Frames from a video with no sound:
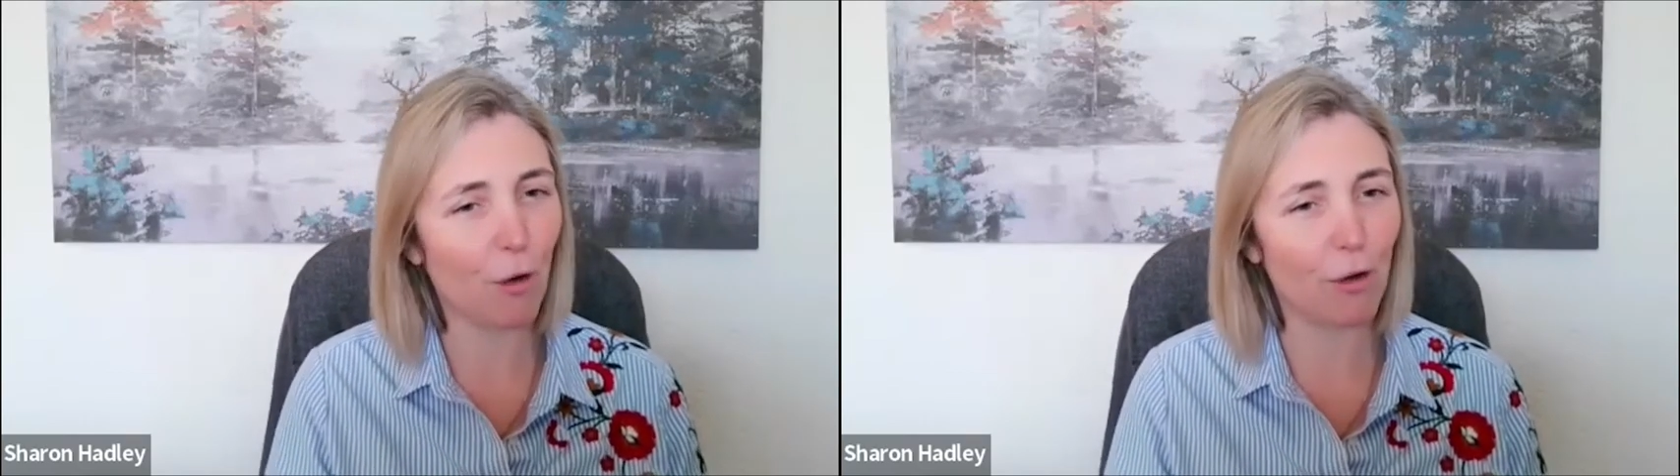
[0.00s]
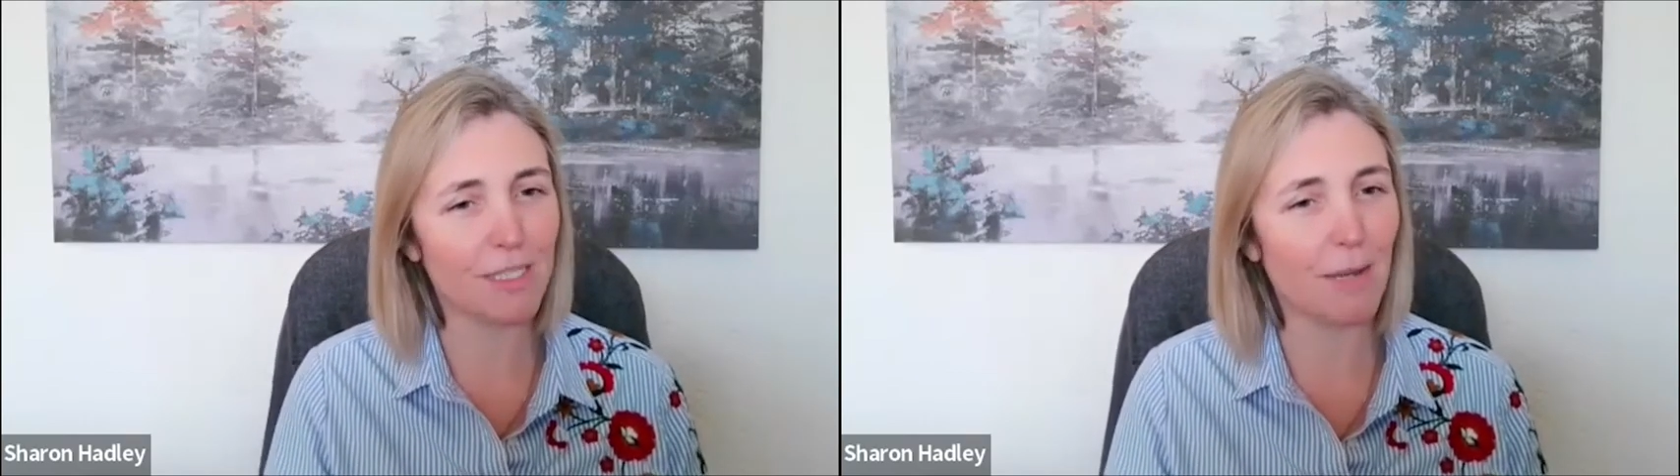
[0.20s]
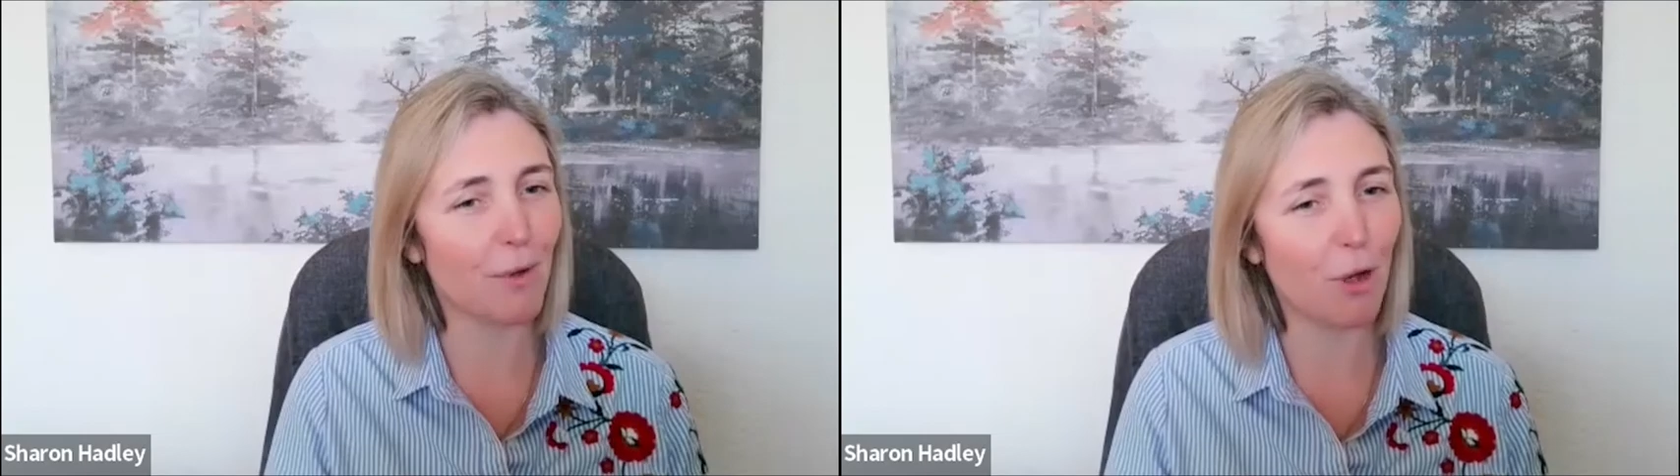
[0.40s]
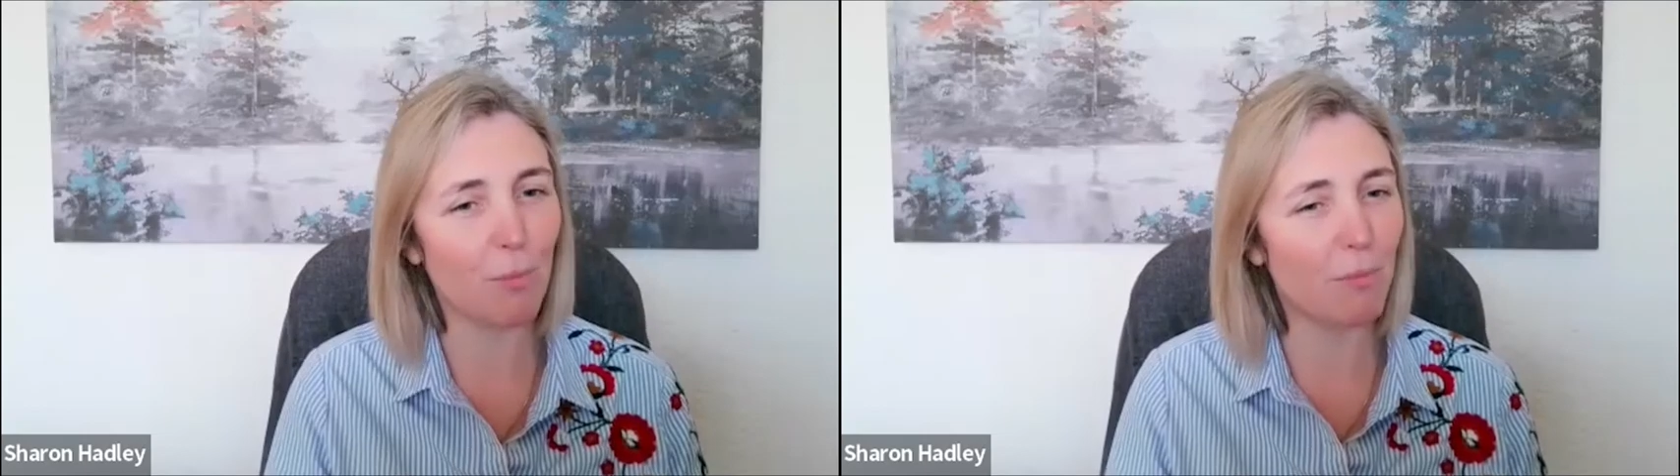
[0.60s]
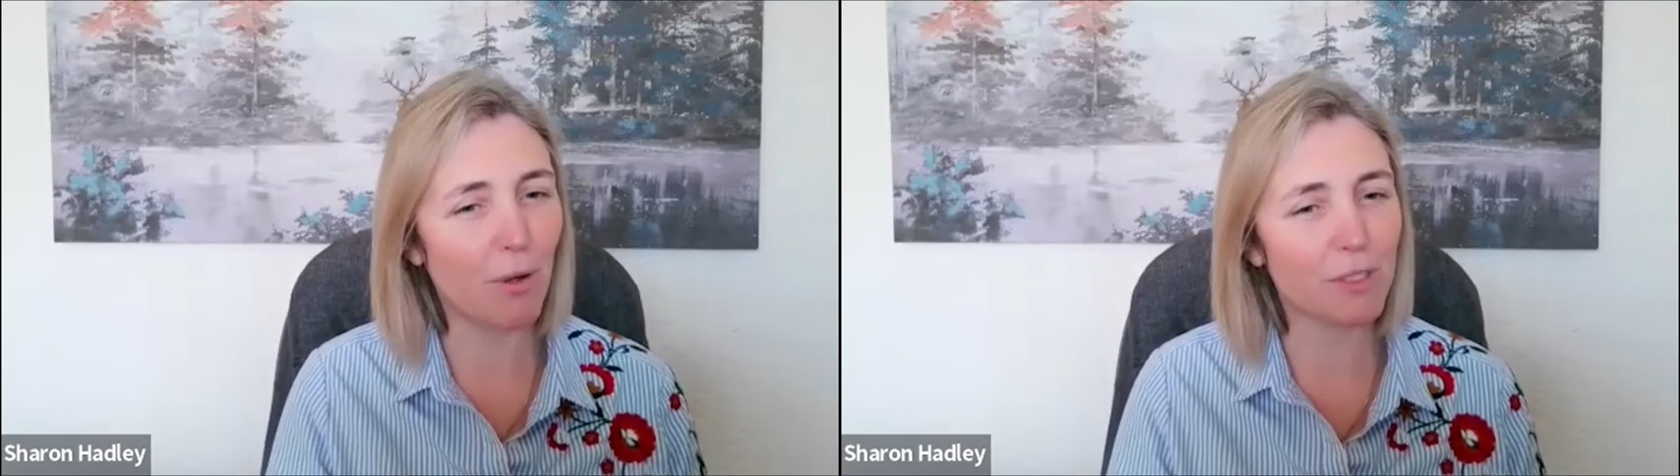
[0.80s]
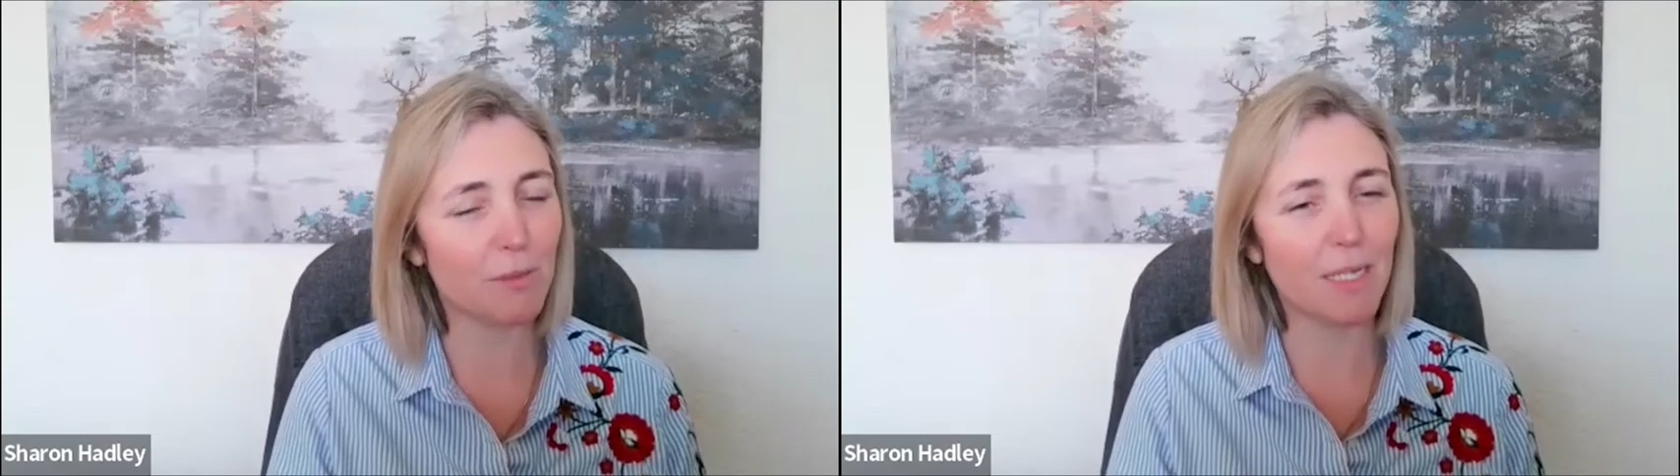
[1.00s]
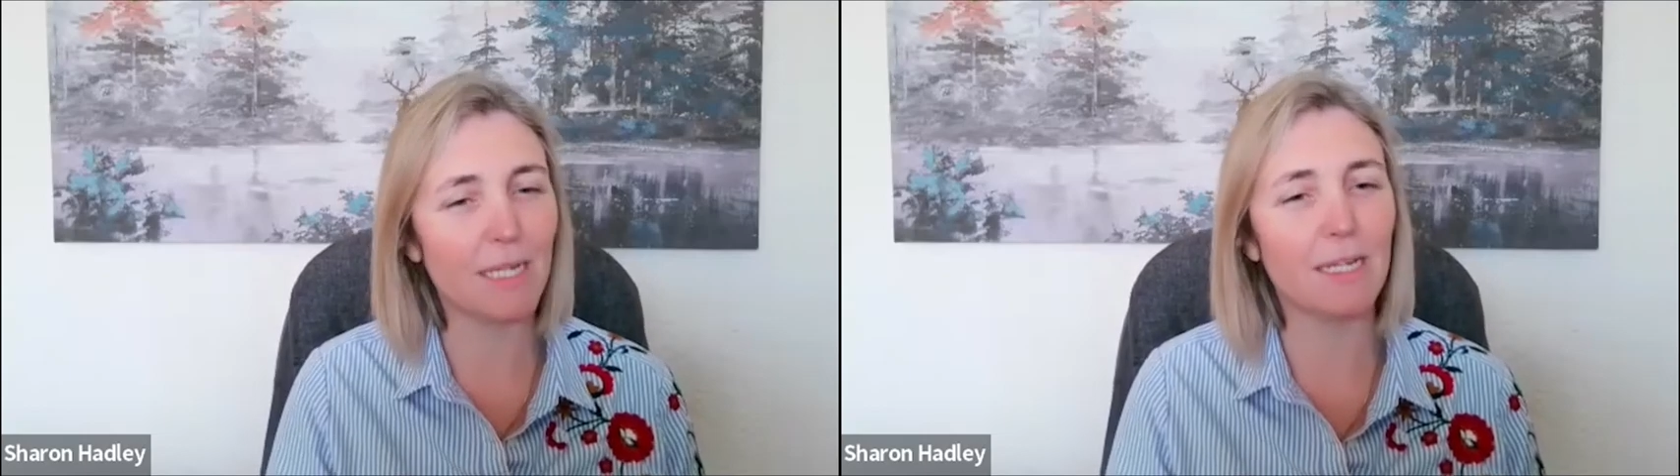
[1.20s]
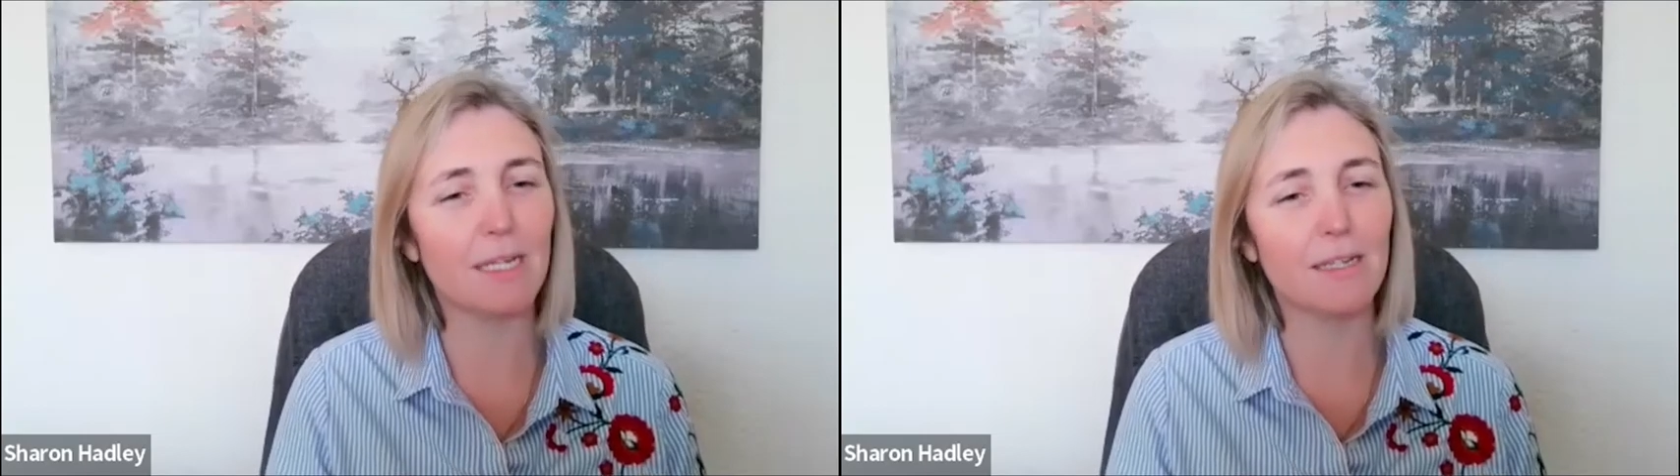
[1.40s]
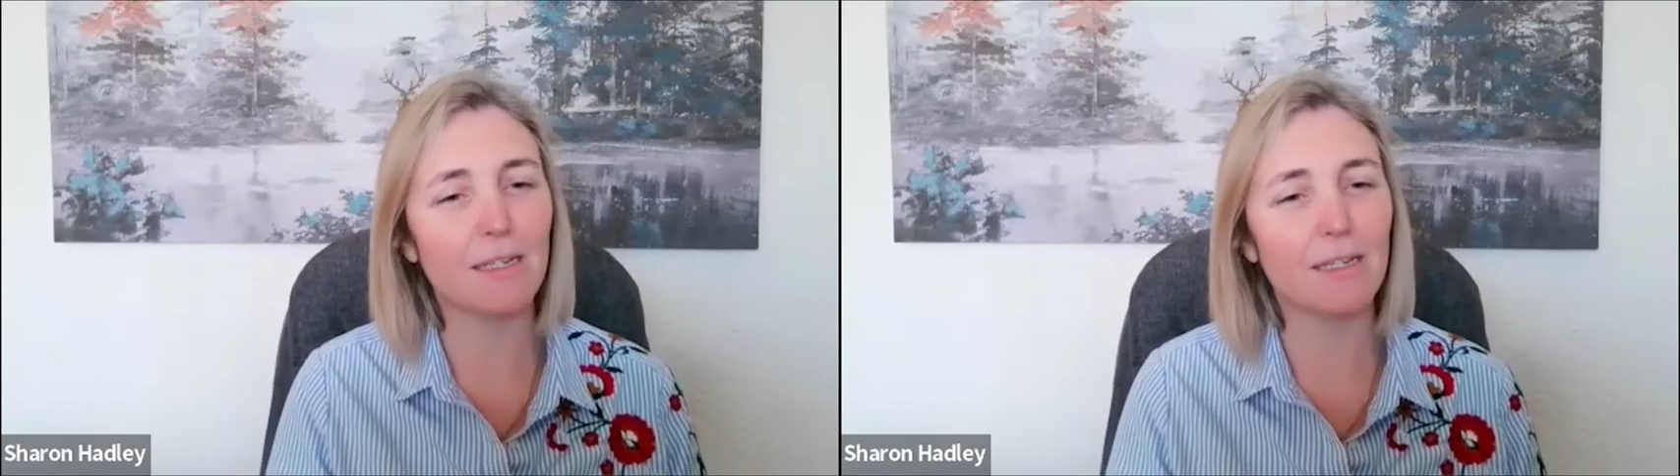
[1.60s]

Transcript: long time ago, but possibly.